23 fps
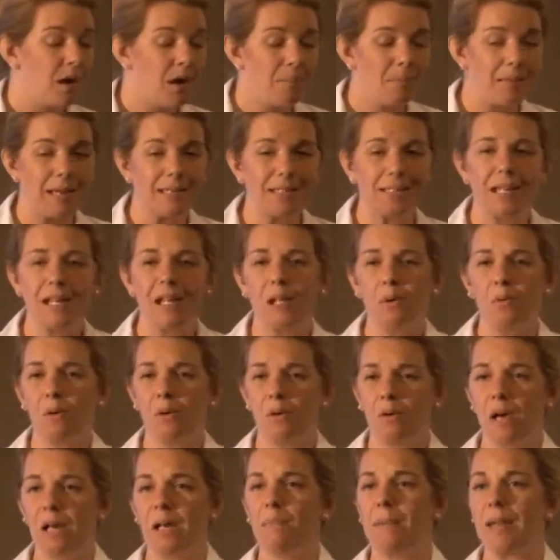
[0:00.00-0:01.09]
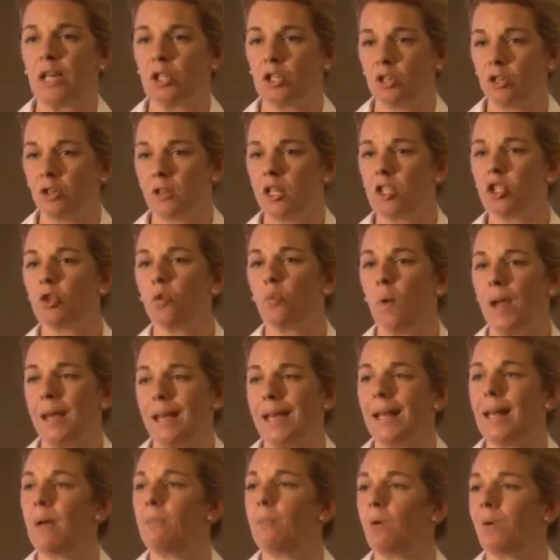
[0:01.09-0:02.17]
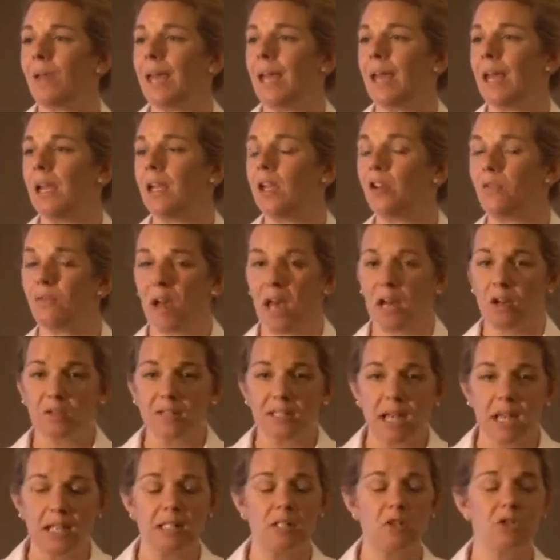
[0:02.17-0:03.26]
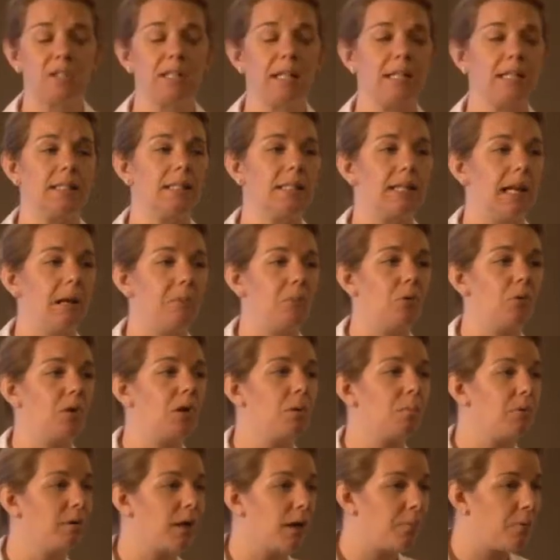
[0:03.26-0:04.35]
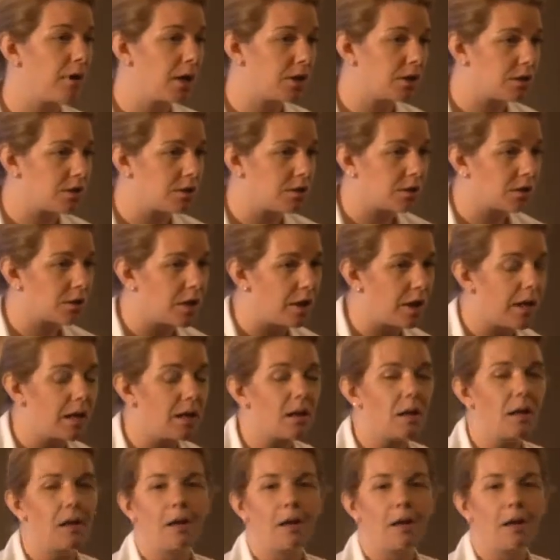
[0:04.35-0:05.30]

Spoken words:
Basically, we want to make sure that you're waking up okay, your vital signs are staying stable, your blood pressure is good,